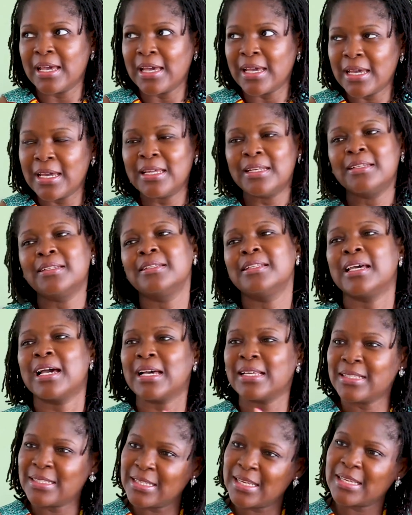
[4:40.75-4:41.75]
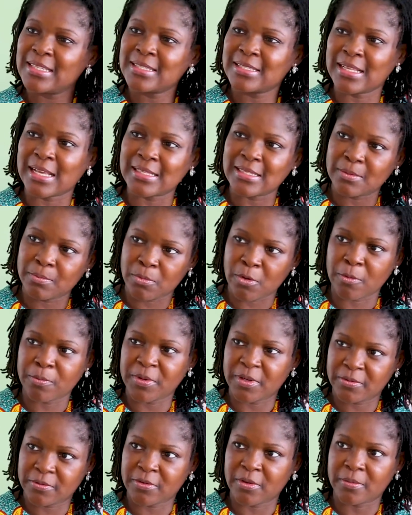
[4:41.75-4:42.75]
And the idea started
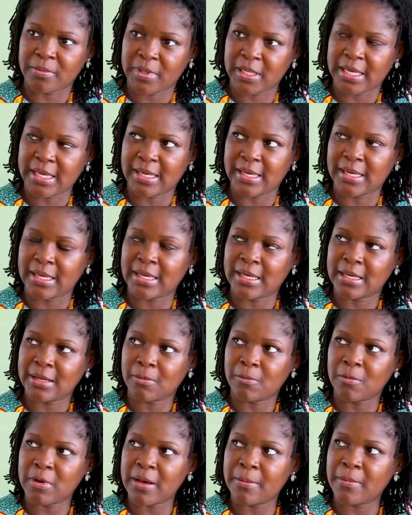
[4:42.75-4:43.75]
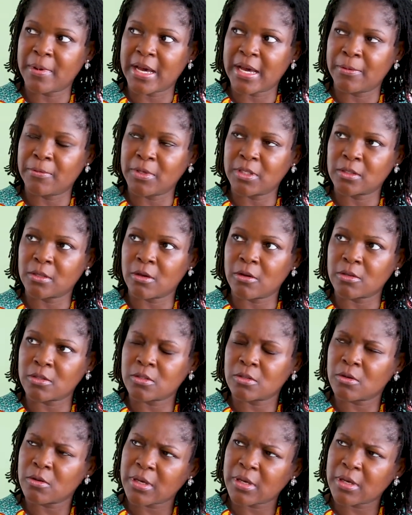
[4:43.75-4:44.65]
popping from there, whereby we thought,